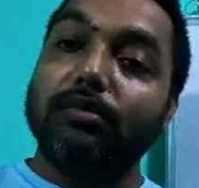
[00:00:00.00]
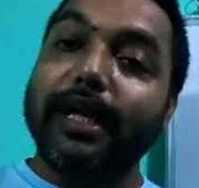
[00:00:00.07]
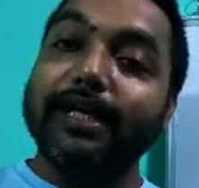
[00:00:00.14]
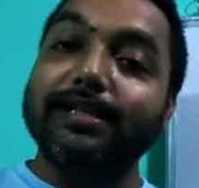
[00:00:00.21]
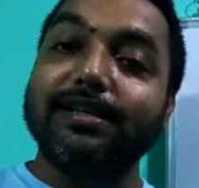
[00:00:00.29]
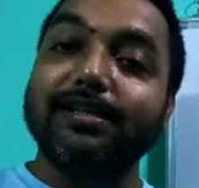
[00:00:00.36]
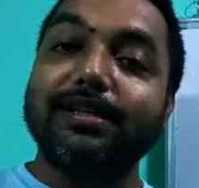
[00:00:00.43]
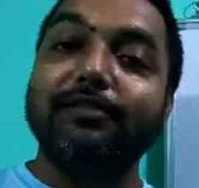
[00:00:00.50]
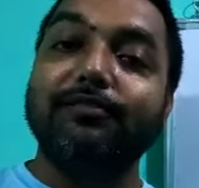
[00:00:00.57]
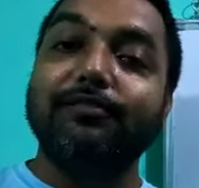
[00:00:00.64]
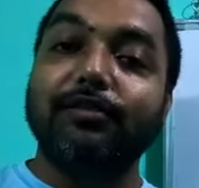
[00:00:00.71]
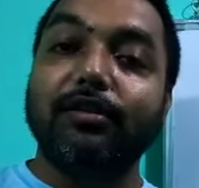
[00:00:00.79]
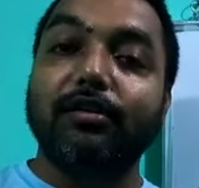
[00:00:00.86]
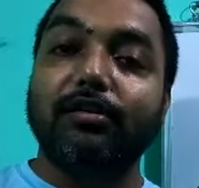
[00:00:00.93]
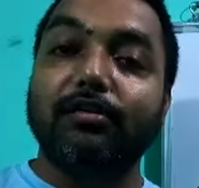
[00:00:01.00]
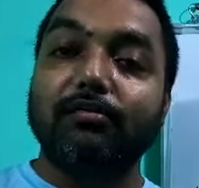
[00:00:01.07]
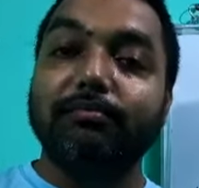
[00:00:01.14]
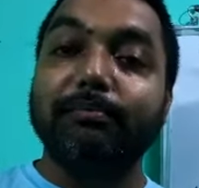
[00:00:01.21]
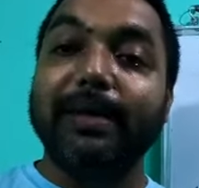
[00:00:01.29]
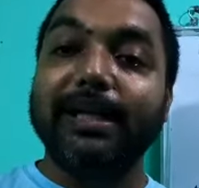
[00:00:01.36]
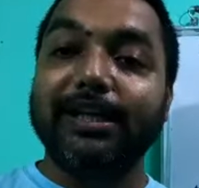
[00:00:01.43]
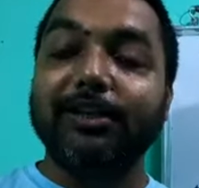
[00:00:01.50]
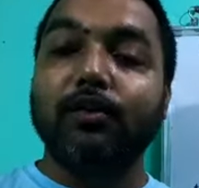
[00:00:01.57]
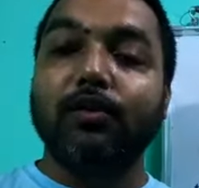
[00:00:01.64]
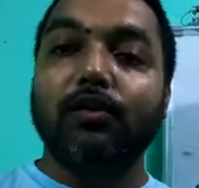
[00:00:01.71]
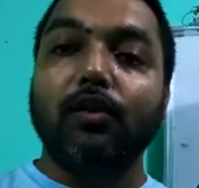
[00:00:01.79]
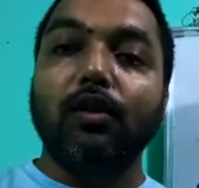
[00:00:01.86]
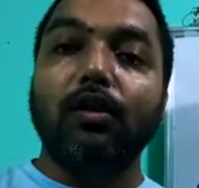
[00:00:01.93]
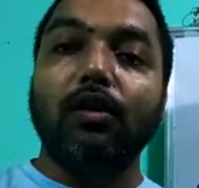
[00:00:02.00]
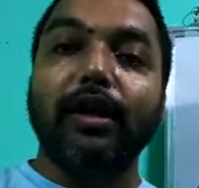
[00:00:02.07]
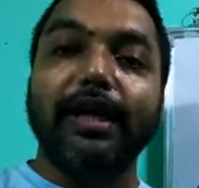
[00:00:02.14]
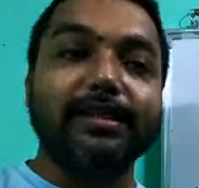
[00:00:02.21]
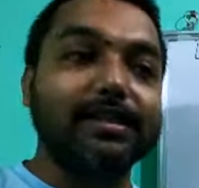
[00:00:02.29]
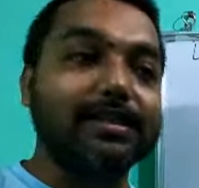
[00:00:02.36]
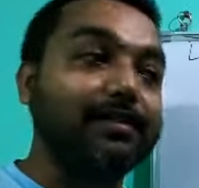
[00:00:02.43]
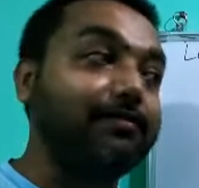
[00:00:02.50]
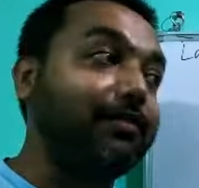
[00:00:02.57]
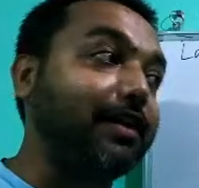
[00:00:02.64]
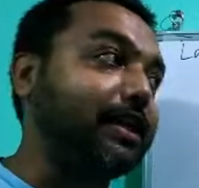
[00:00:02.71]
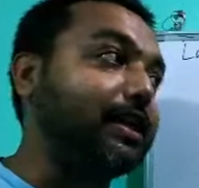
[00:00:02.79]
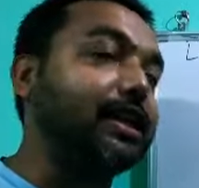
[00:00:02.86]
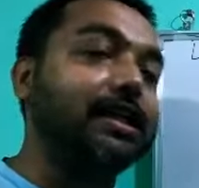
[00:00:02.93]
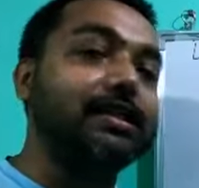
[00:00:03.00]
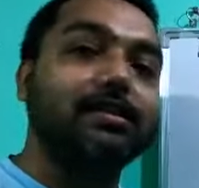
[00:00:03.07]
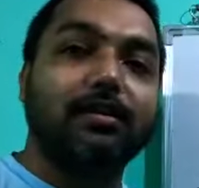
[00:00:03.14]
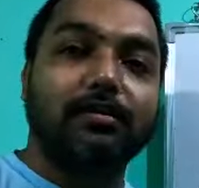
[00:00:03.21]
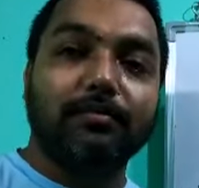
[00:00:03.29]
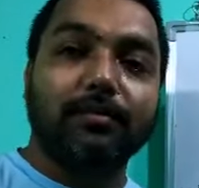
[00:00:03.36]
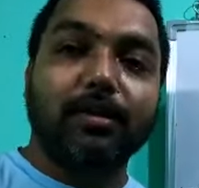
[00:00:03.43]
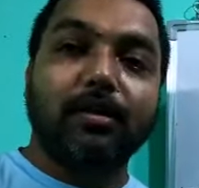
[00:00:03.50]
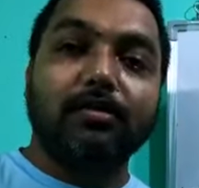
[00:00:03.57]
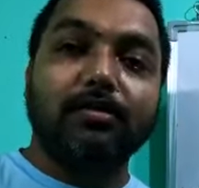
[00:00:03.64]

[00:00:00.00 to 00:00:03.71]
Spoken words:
excessive manure or excessive fertilizer.